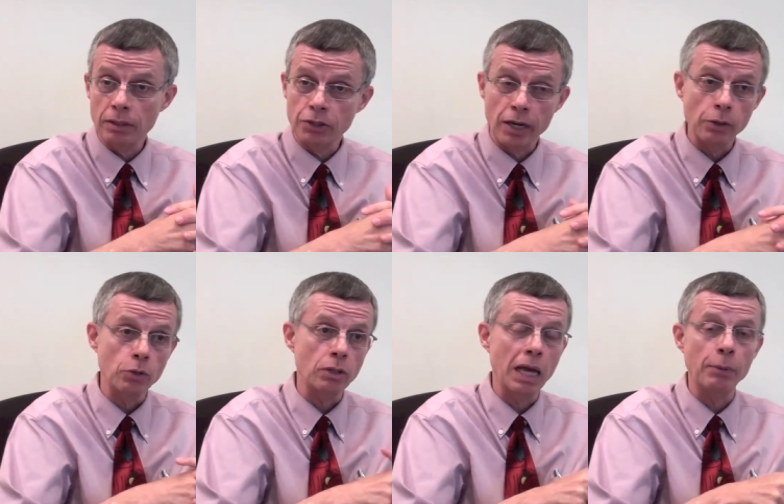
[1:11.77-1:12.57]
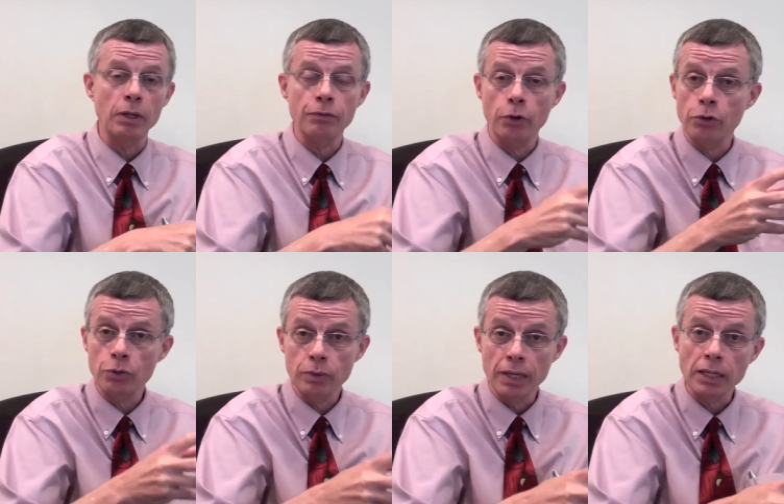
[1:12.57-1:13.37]
The child is climbing on
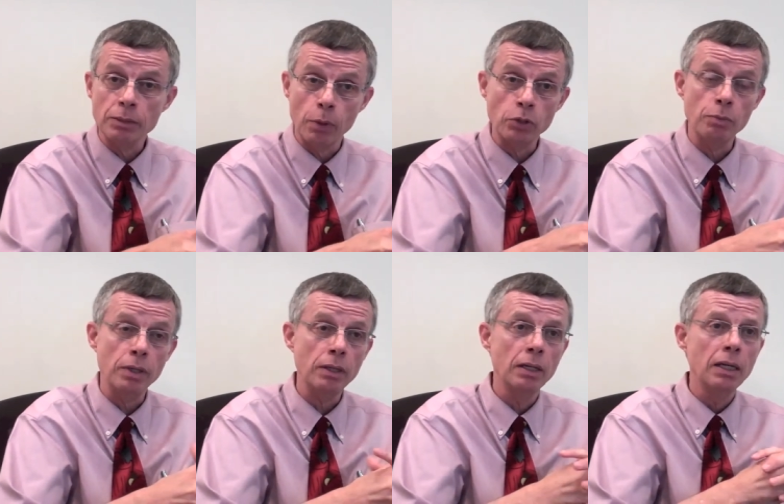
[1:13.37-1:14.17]
furniture when they're not supposed to be.